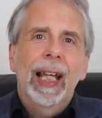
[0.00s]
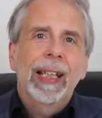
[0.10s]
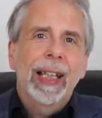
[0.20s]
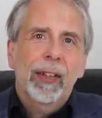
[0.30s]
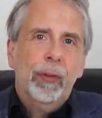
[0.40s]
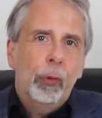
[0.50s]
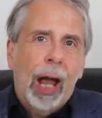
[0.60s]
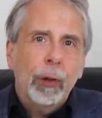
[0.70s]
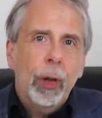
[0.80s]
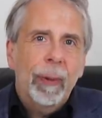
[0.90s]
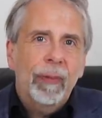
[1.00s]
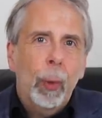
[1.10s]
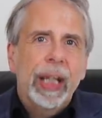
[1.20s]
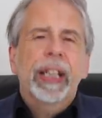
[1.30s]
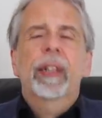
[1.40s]
In this roundup of
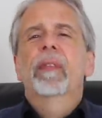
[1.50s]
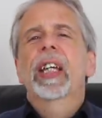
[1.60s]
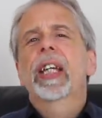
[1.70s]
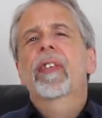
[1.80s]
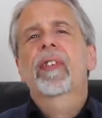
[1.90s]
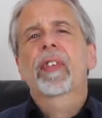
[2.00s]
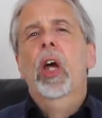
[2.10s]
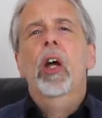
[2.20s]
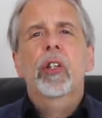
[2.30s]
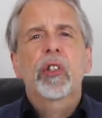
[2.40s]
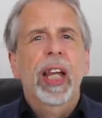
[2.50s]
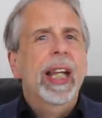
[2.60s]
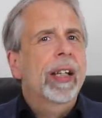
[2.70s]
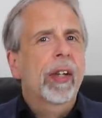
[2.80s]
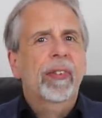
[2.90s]
a week, the surge
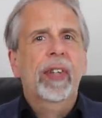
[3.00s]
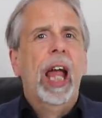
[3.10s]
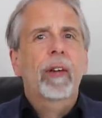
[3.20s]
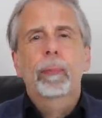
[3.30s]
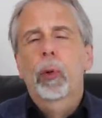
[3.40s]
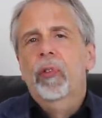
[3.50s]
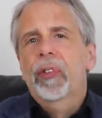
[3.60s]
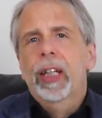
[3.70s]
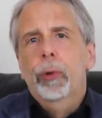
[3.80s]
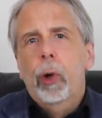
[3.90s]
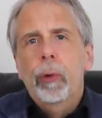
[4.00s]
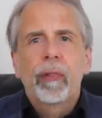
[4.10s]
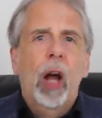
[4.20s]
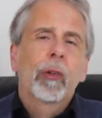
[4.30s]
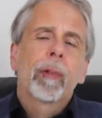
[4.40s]
in the South puts the
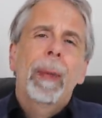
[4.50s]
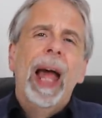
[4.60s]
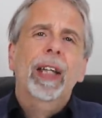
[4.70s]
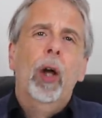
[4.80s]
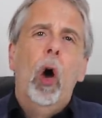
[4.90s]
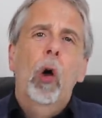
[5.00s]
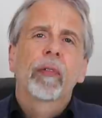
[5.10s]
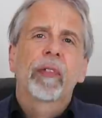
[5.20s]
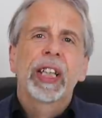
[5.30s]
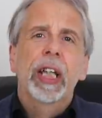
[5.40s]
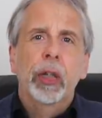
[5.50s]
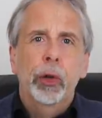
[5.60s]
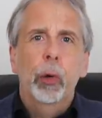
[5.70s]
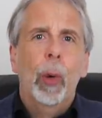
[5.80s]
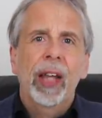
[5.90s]
coronavirus back on the
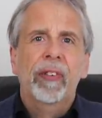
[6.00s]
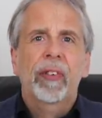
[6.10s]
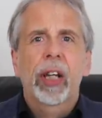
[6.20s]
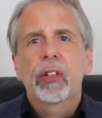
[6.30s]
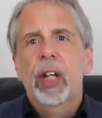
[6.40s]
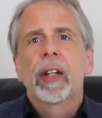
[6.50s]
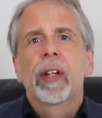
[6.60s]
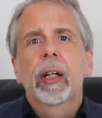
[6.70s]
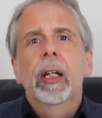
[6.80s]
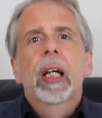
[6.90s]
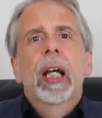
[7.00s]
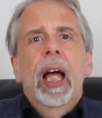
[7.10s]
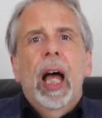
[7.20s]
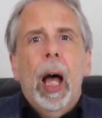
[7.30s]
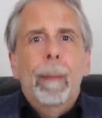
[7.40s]
US agenda.
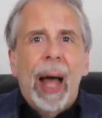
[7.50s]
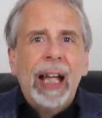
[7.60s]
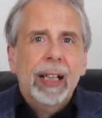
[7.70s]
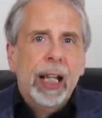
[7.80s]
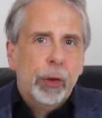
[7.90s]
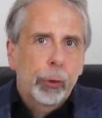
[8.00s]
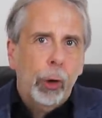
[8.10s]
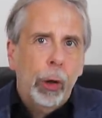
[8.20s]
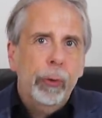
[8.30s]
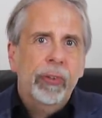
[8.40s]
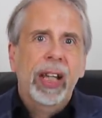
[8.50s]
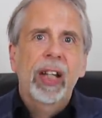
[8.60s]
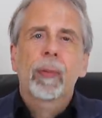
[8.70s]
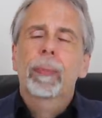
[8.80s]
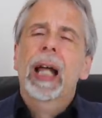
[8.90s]
A backlash grows
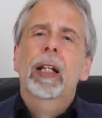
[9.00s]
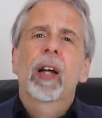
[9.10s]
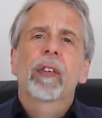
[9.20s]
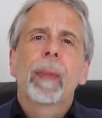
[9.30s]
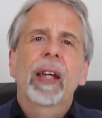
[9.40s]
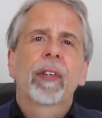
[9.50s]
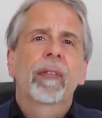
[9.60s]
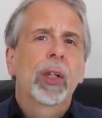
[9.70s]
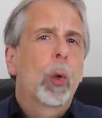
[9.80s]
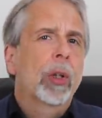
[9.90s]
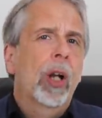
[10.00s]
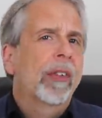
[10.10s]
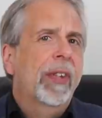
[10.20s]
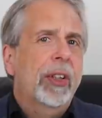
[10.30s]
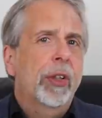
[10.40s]
against Black Lives Matter, the
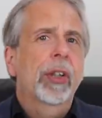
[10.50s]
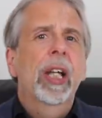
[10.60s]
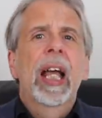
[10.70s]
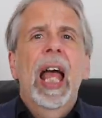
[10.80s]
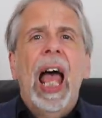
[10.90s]
organisation,